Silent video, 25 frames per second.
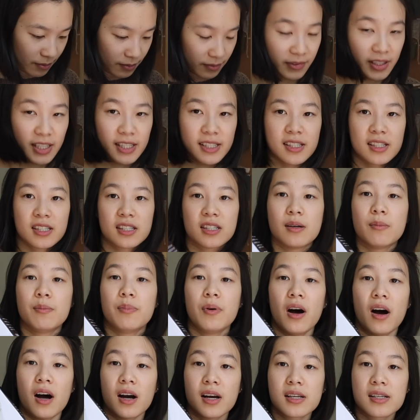This is the
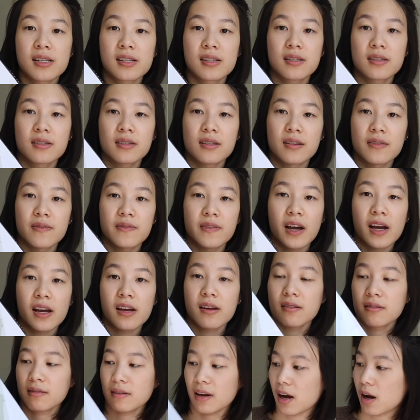box, if
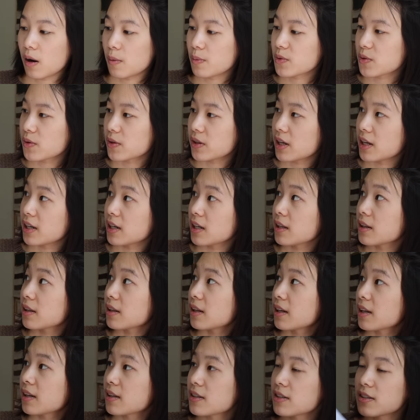that helps with anything.